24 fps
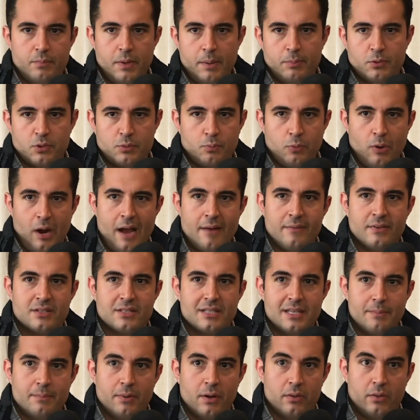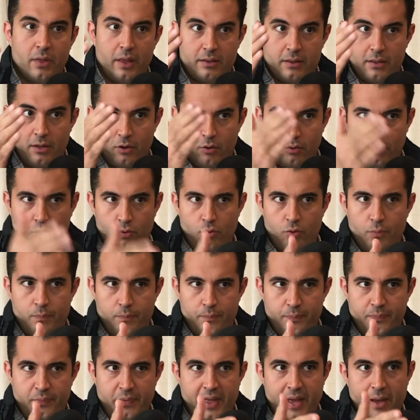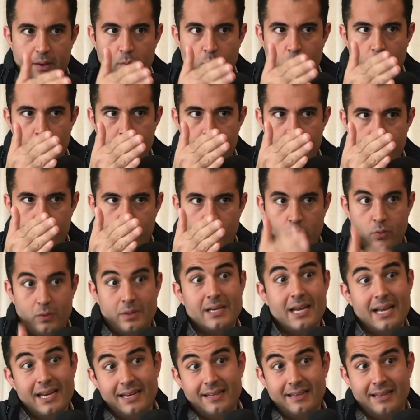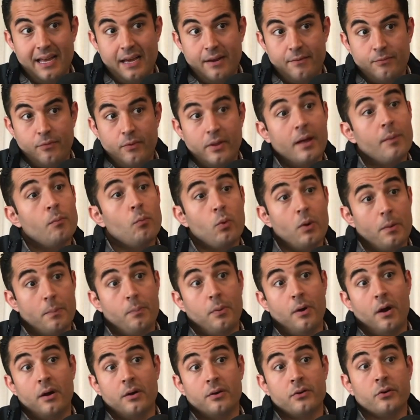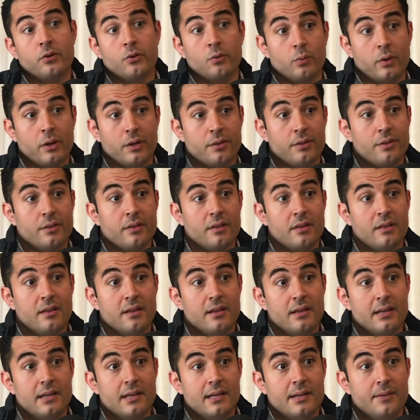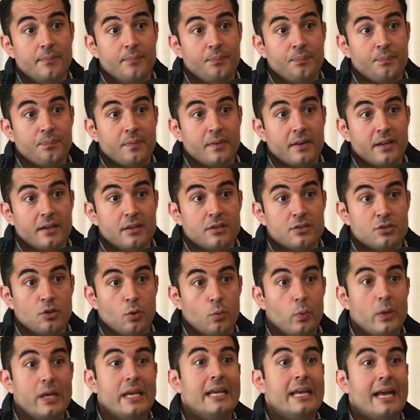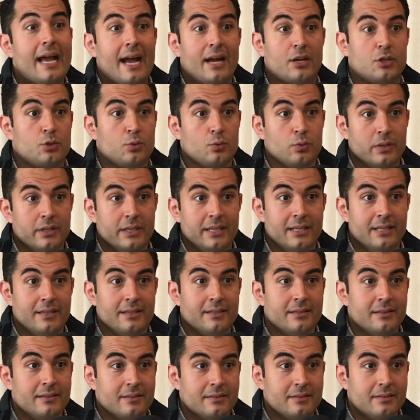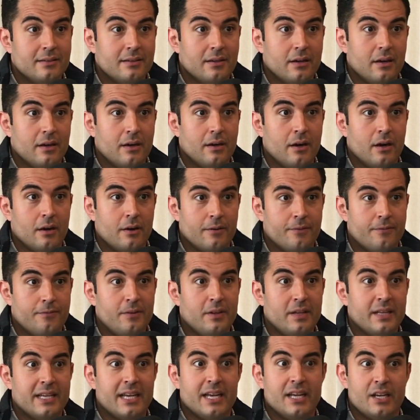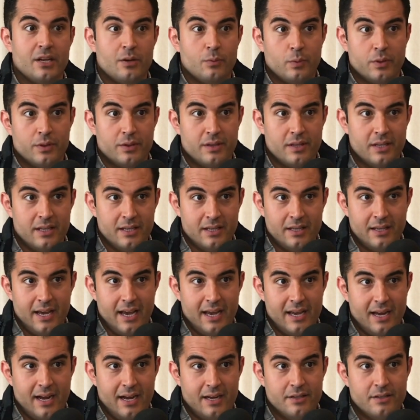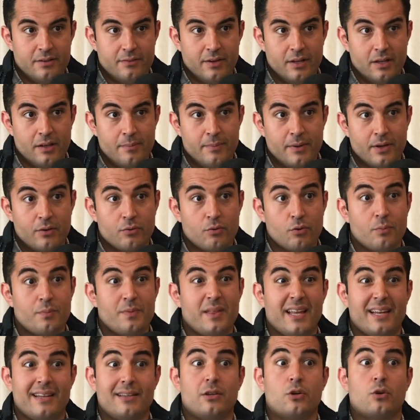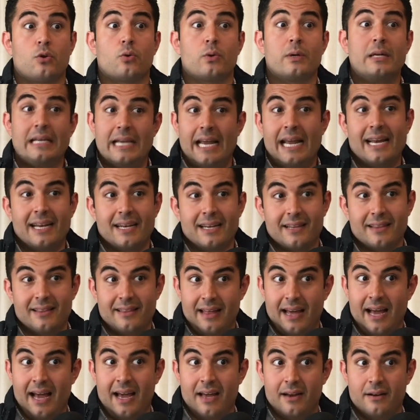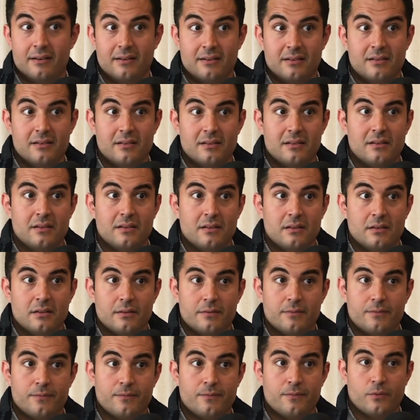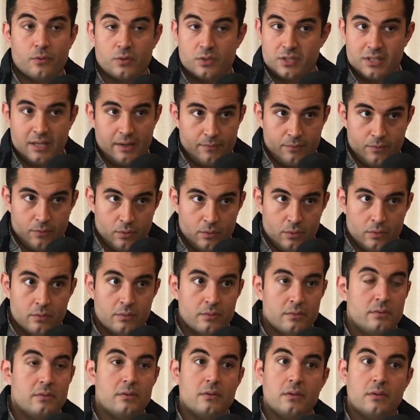people's privacy, but like the group that created that for them, we're partnered with. So we actually are affiliated with the AI development group that created that for several,